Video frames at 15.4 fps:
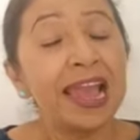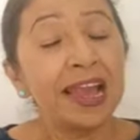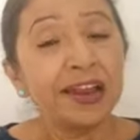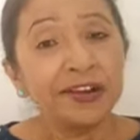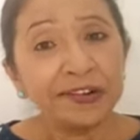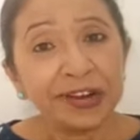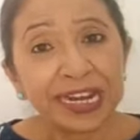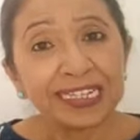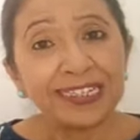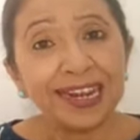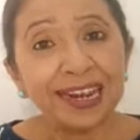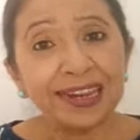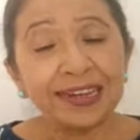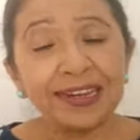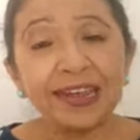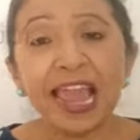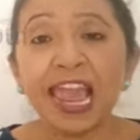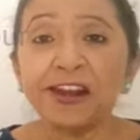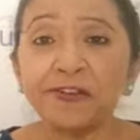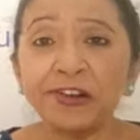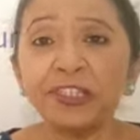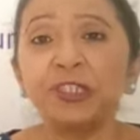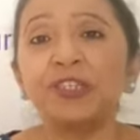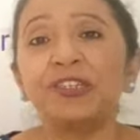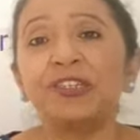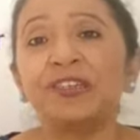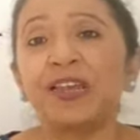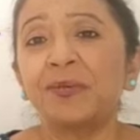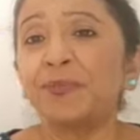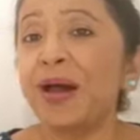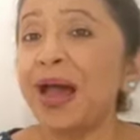Reading enriches
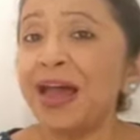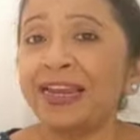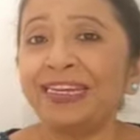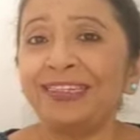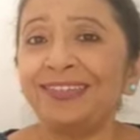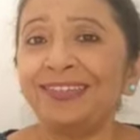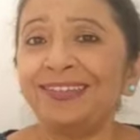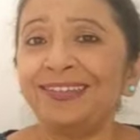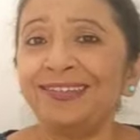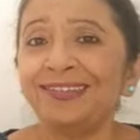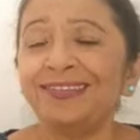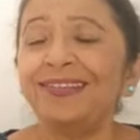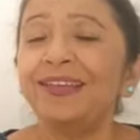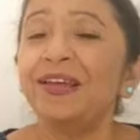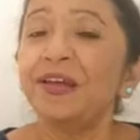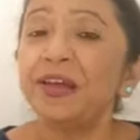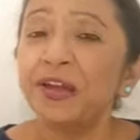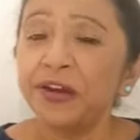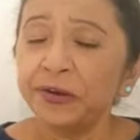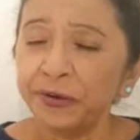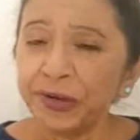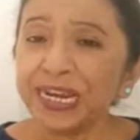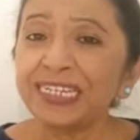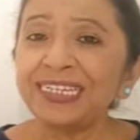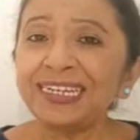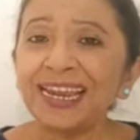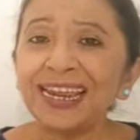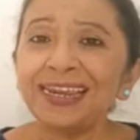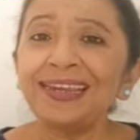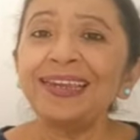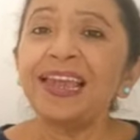our mind.
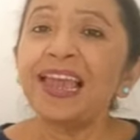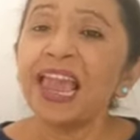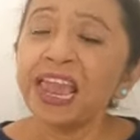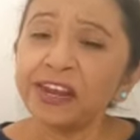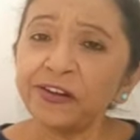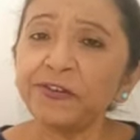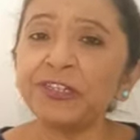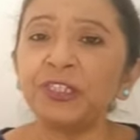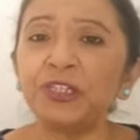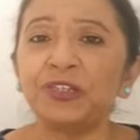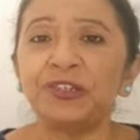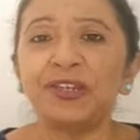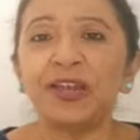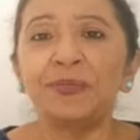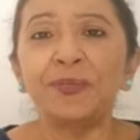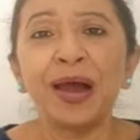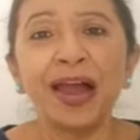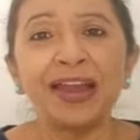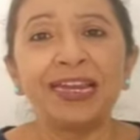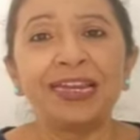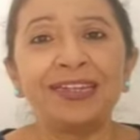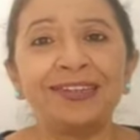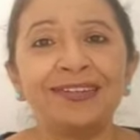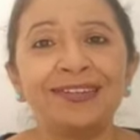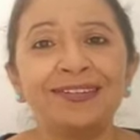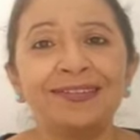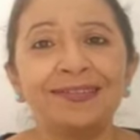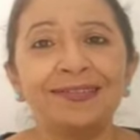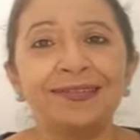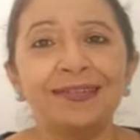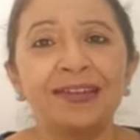Reading enriches our mind.
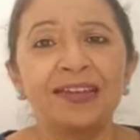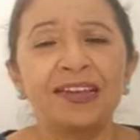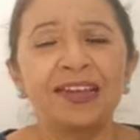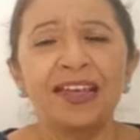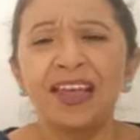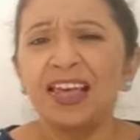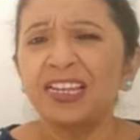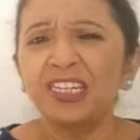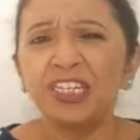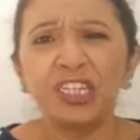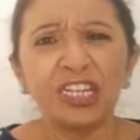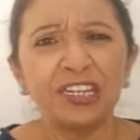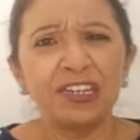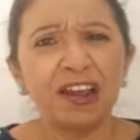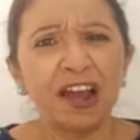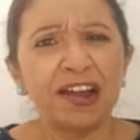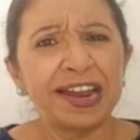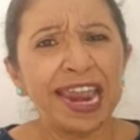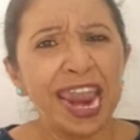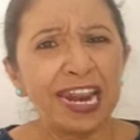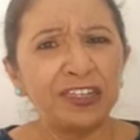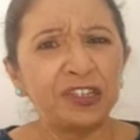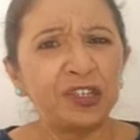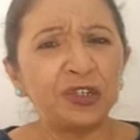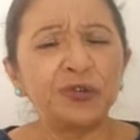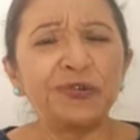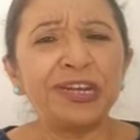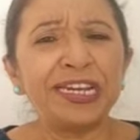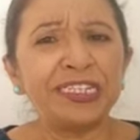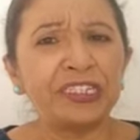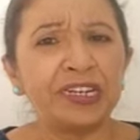Tina hates
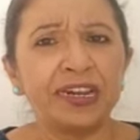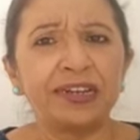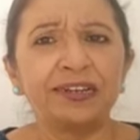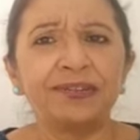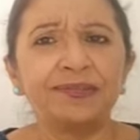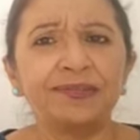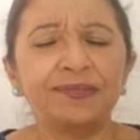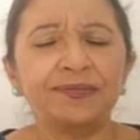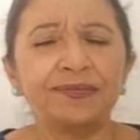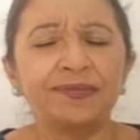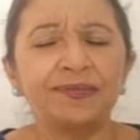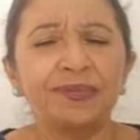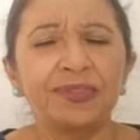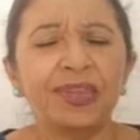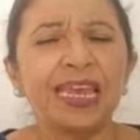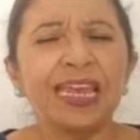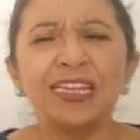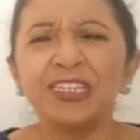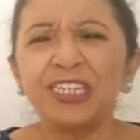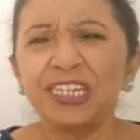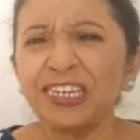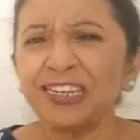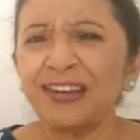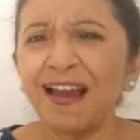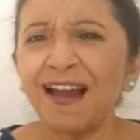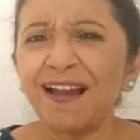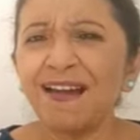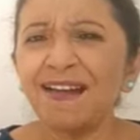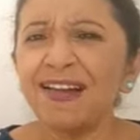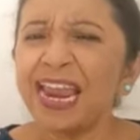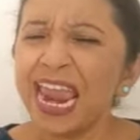reading.
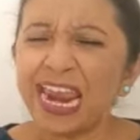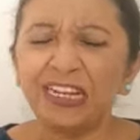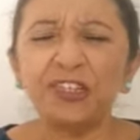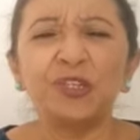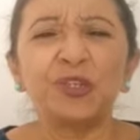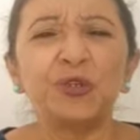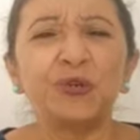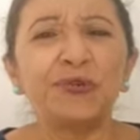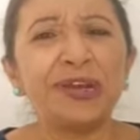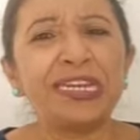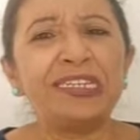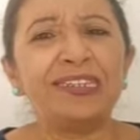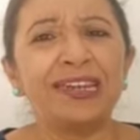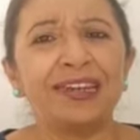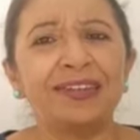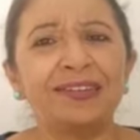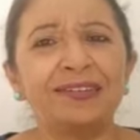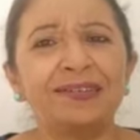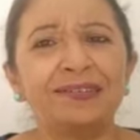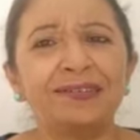Tina hates reading.